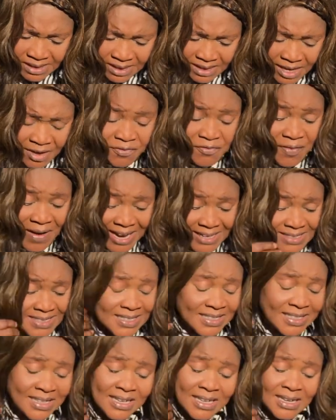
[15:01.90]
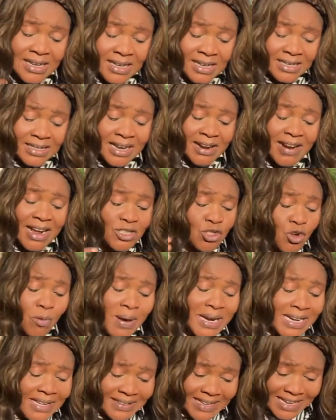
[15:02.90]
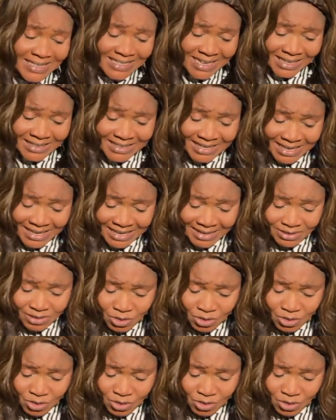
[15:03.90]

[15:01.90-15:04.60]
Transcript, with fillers: In fact, there are so many things that, uh,